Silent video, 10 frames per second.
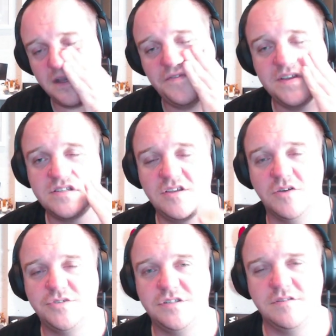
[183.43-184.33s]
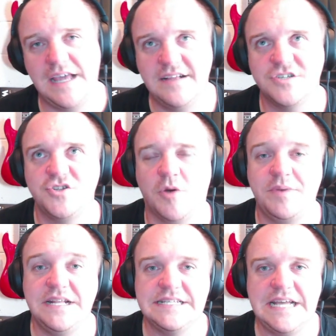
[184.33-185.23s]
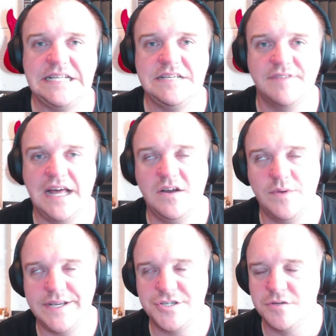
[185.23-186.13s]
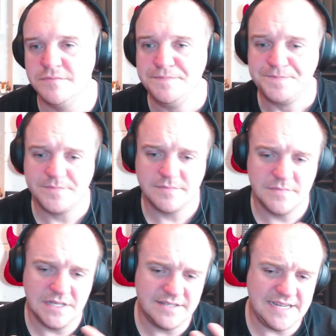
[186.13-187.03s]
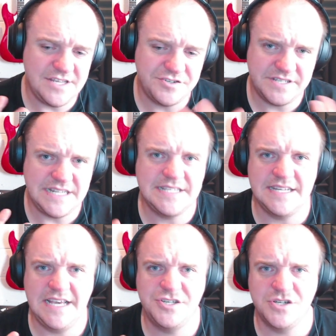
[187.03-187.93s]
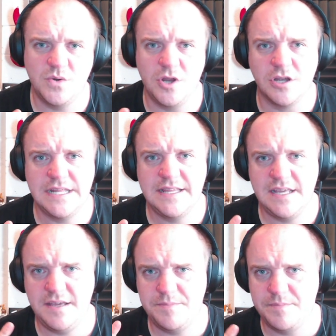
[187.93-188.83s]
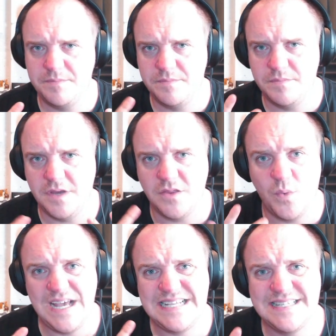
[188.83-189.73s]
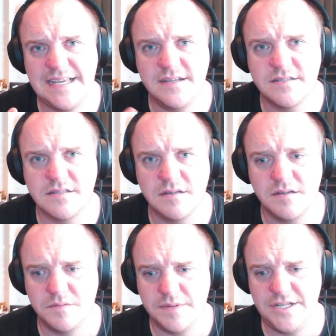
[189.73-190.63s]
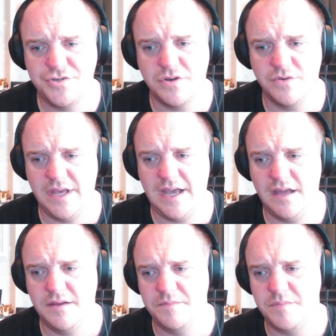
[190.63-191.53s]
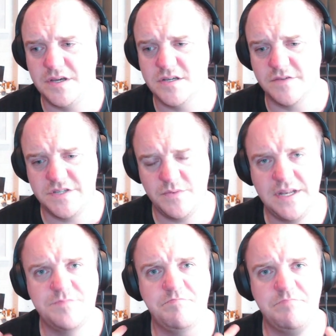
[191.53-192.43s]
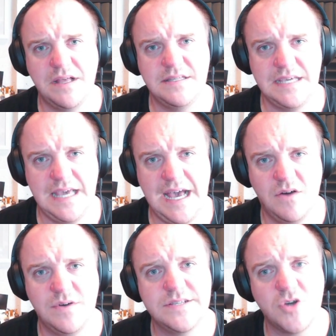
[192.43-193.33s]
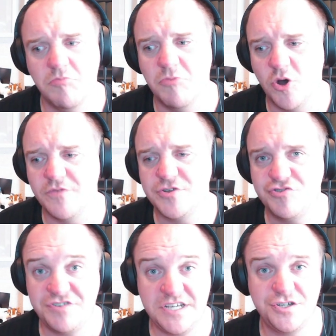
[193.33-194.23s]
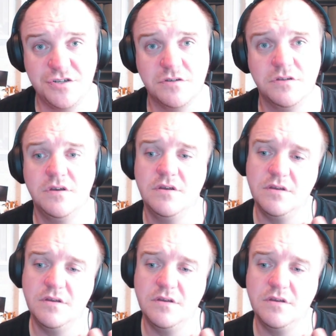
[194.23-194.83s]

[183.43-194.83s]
if it's you know English not being his native language, there's an interesting intonation going on in the you know, the way he sings the intro there because obviously when he's belting it out, he's got more of a traditional